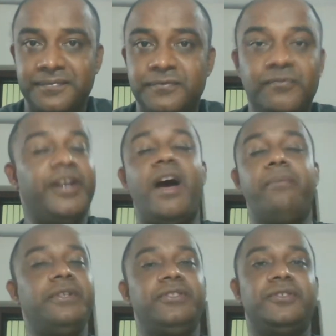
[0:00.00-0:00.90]
what
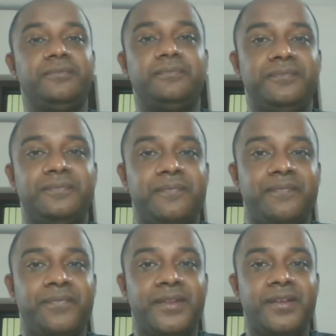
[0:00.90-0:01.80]
happened?
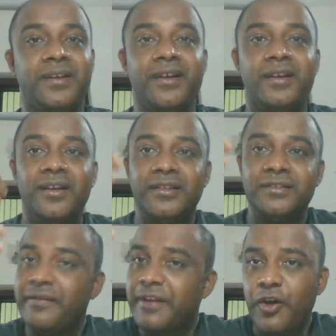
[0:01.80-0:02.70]

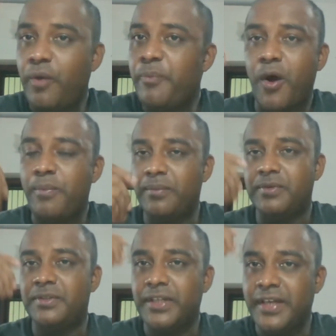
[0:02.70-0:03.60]
There were no problem
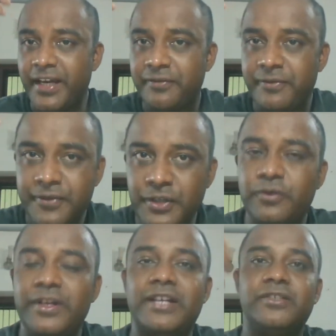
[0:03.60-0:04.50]
in the 1952
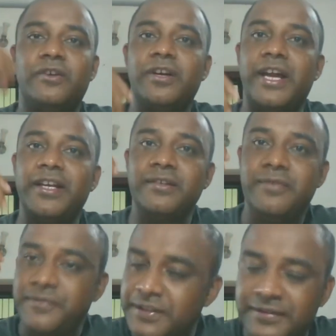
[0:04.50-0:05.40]
election or
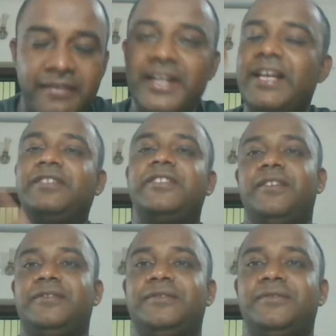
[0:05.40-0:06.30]
1957 election.